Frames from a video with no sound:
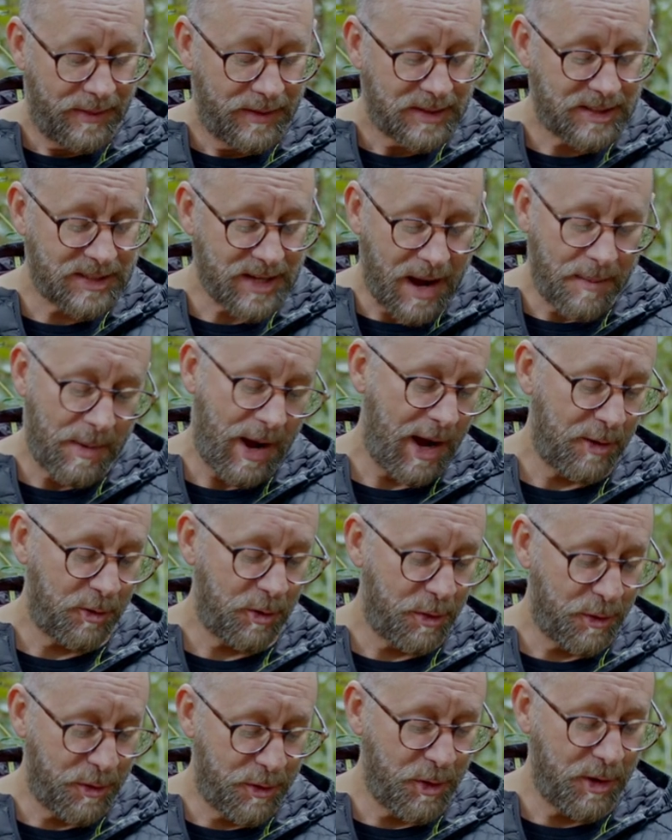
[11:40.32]
Psalm
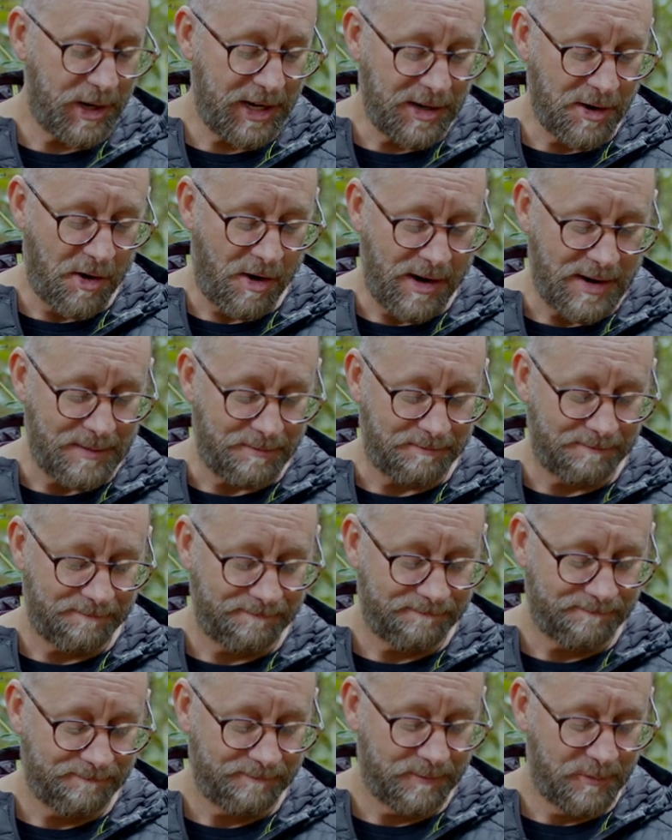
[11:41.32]
139,
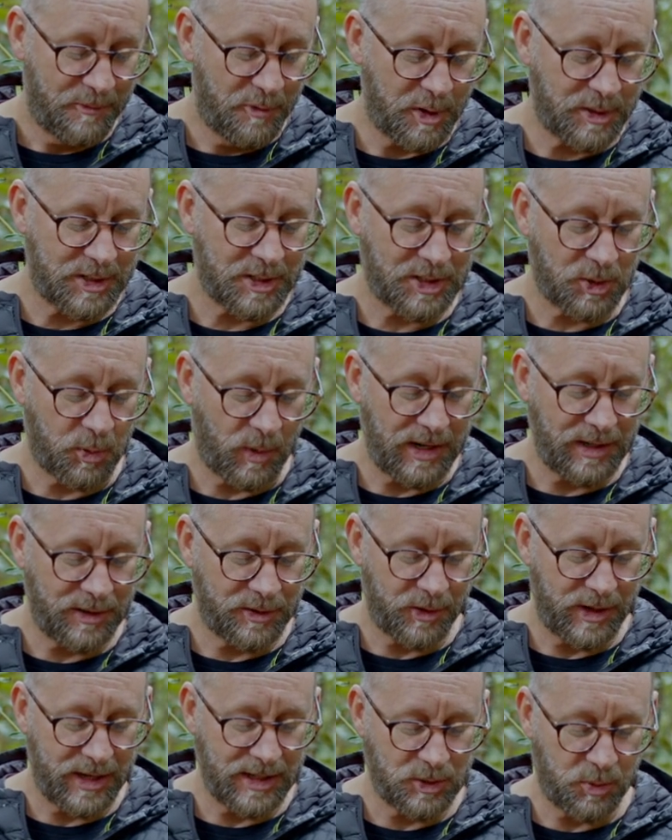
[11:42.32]
verses
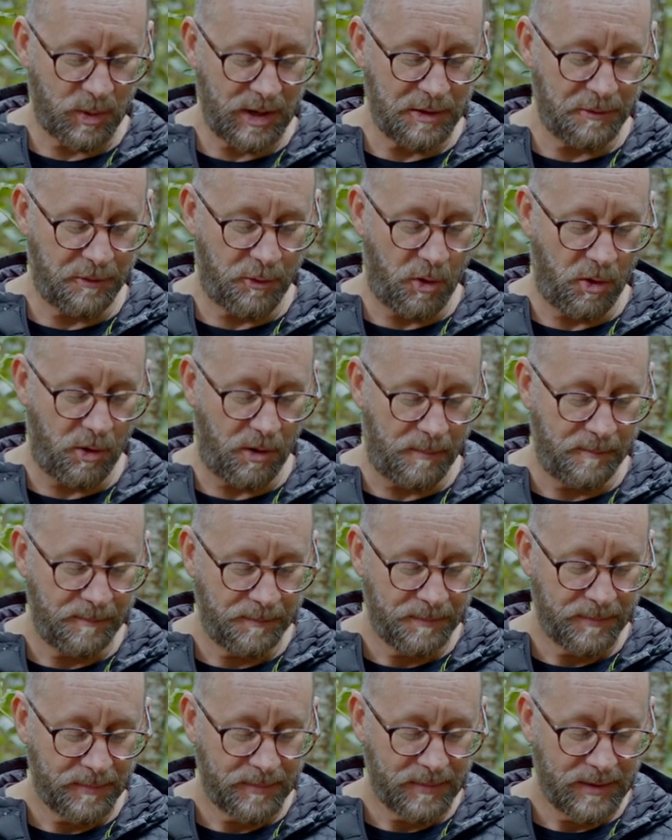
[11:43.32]
23 and 24
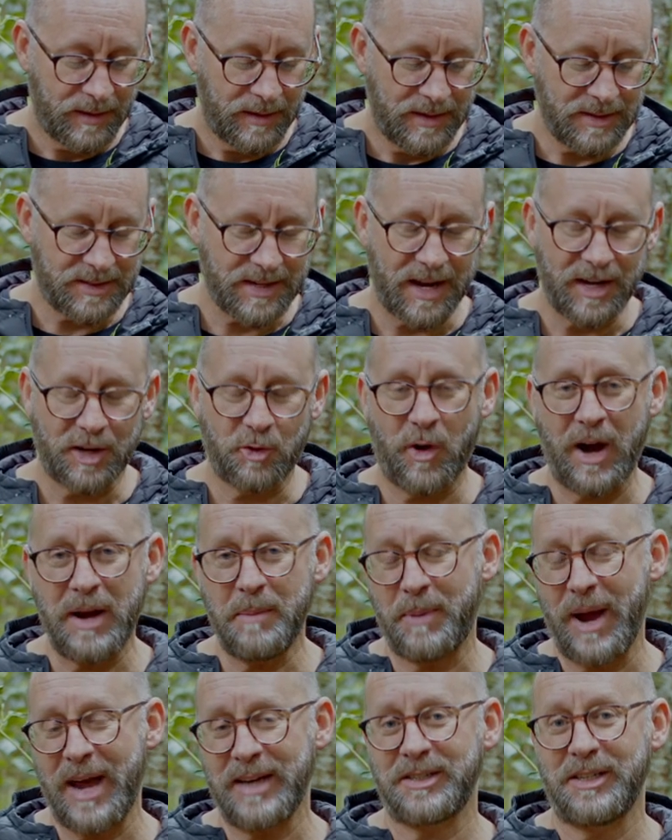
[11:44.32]
is that
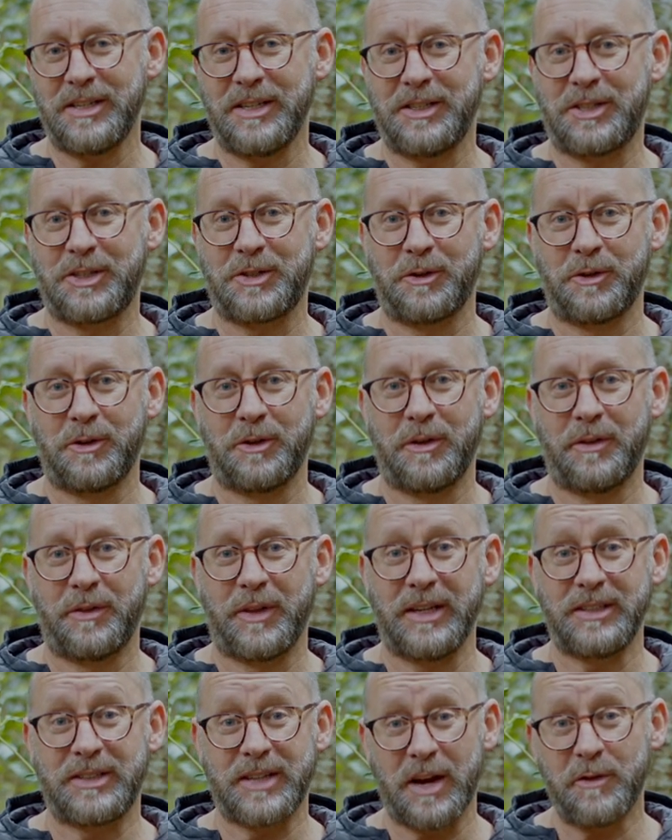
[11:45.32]
great passage
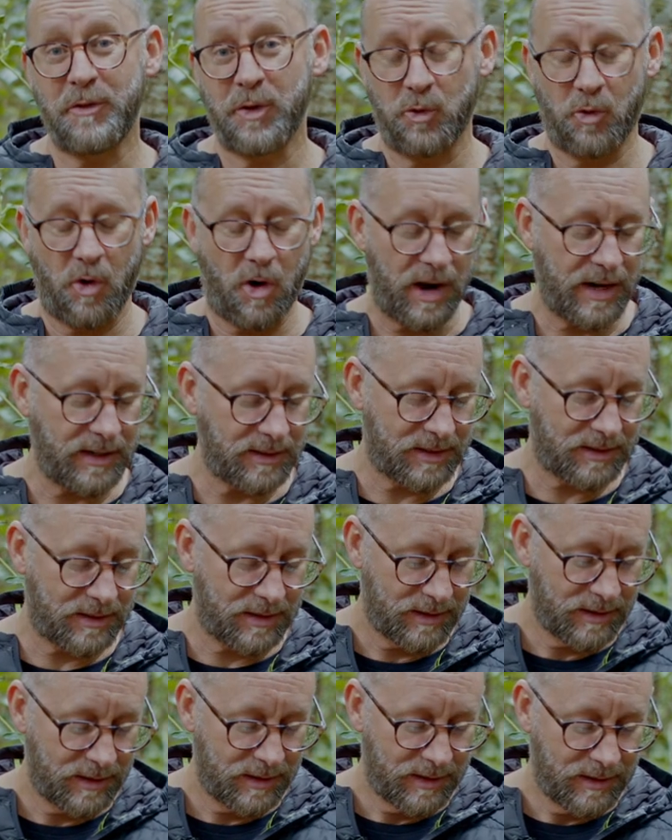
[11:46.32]
that David writes.
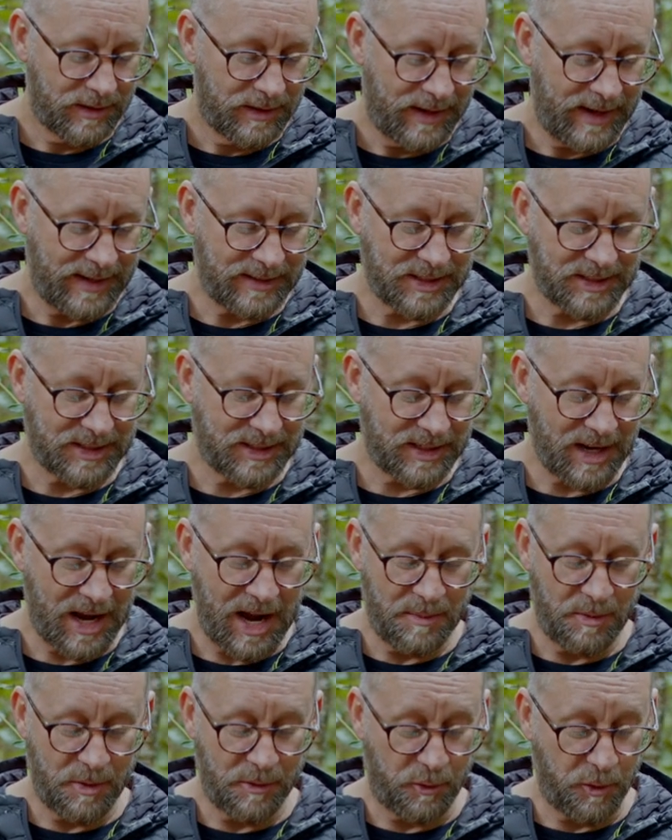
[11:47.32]
It's a
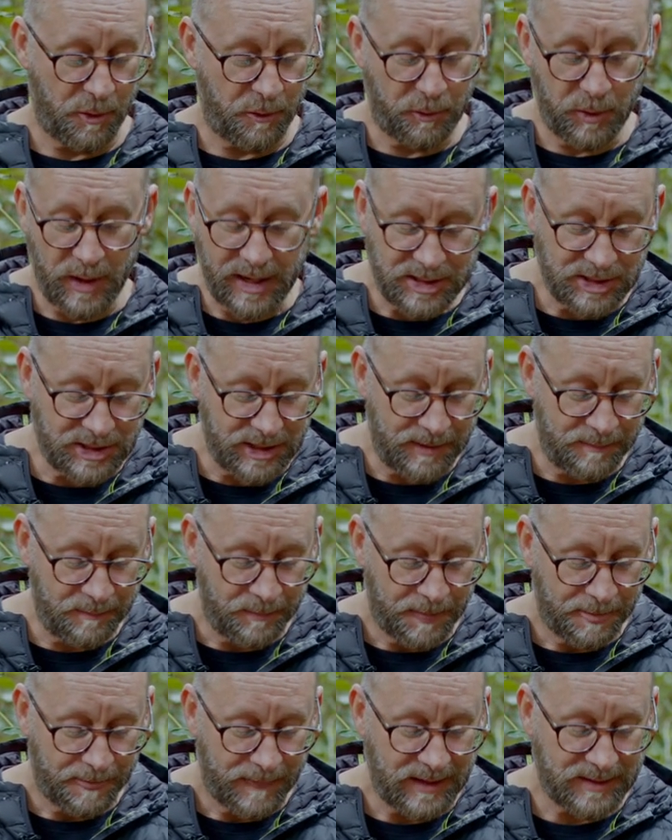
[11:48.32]
psalm of reflection.
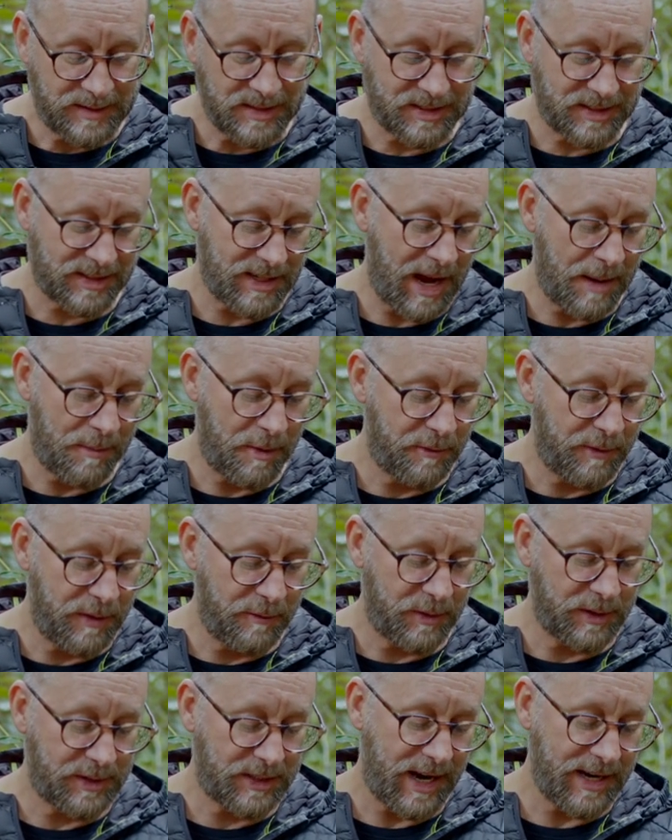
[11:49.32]
It's a psalm of
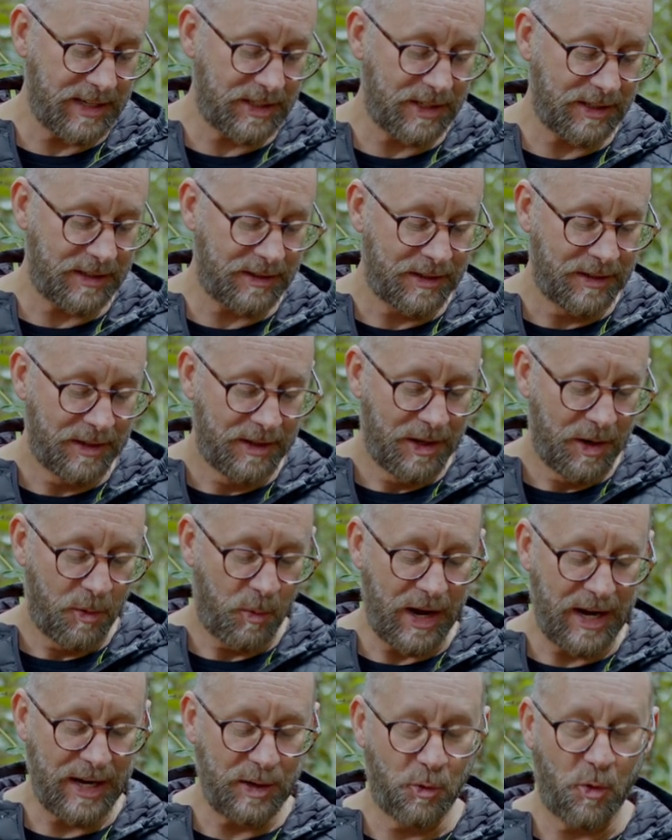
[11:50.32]
invitation
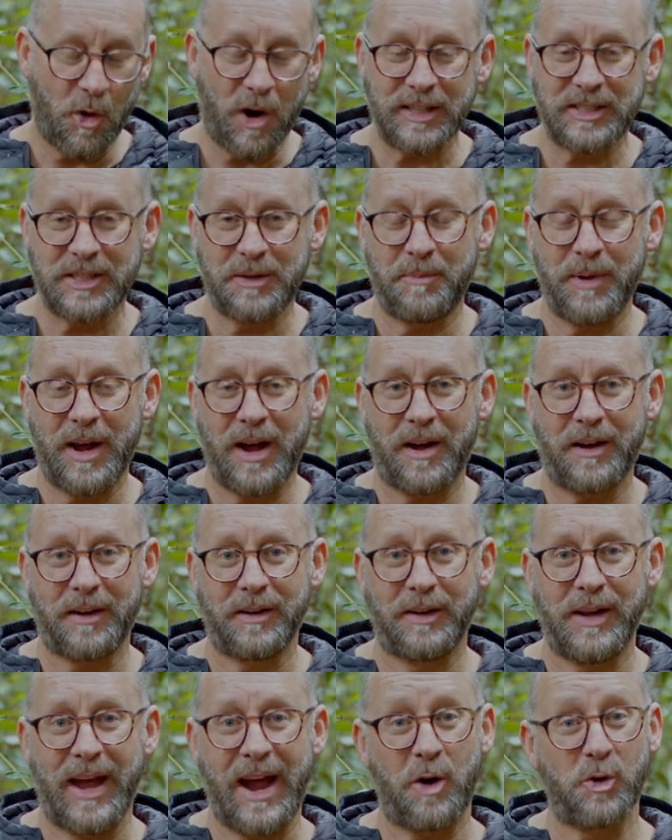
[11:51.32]
where he writes about
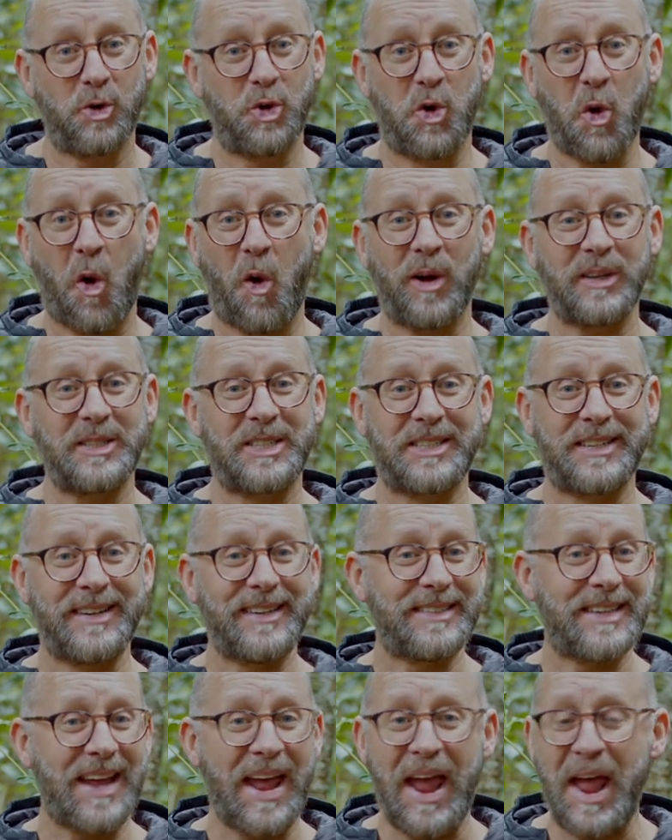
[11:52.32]
how God
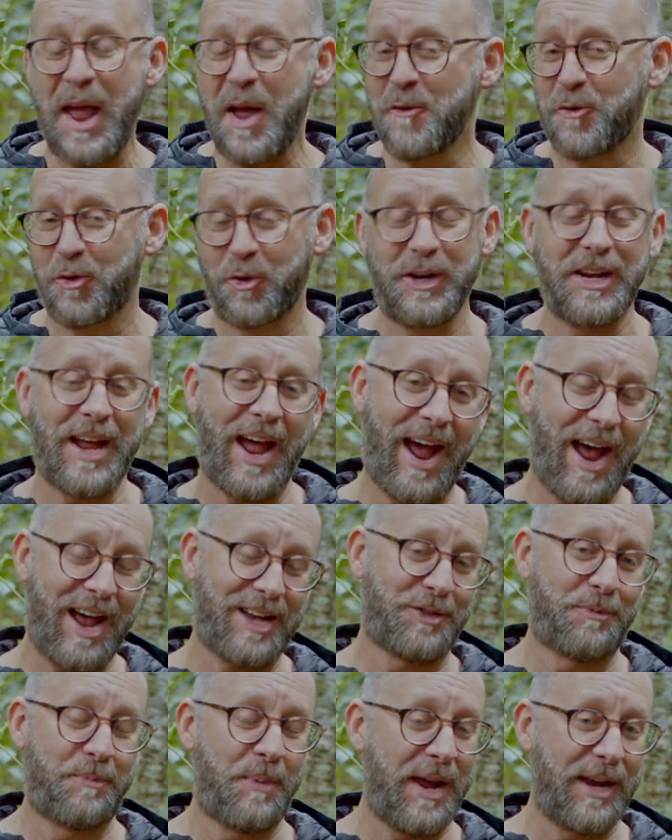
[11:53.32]
sees every
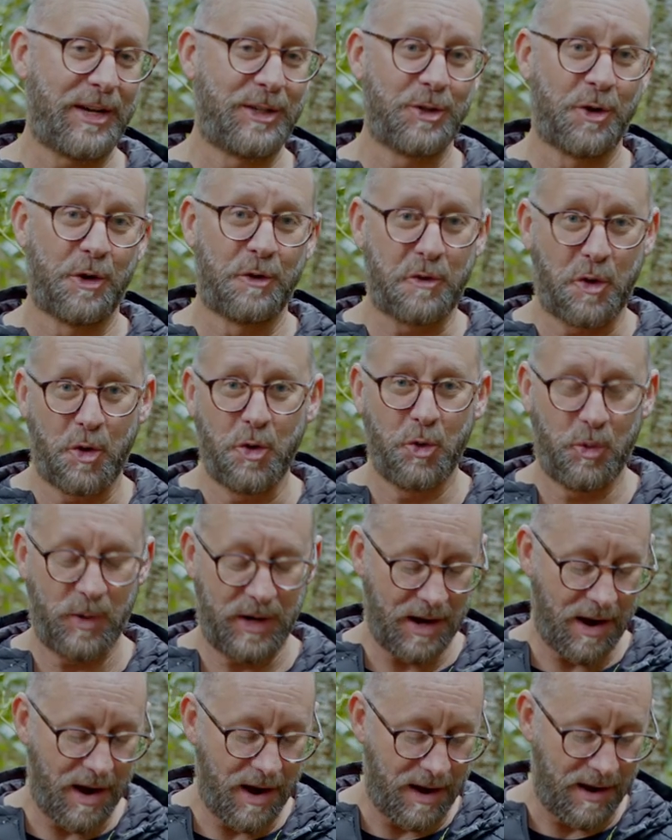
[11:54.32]
aspect of who
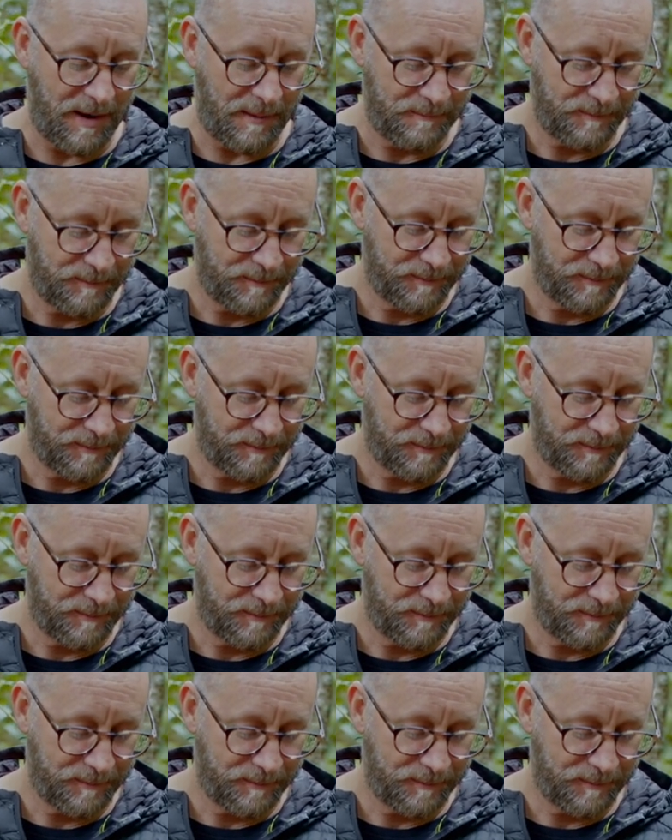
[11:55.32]
we are.